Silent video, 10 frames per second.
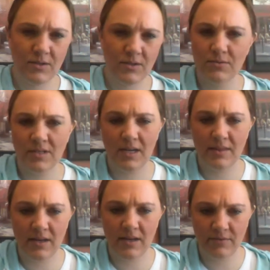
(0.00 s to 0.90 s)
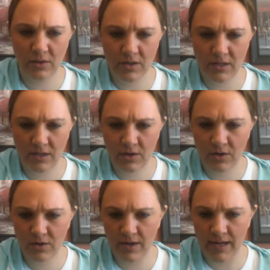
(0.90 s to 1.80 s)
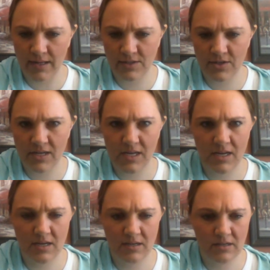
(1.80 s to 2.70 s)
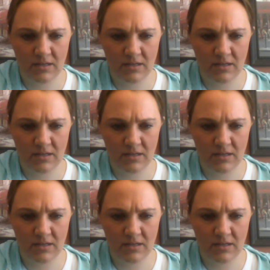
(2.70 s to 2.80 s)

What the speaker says: 2C, and then if you look at her answer key,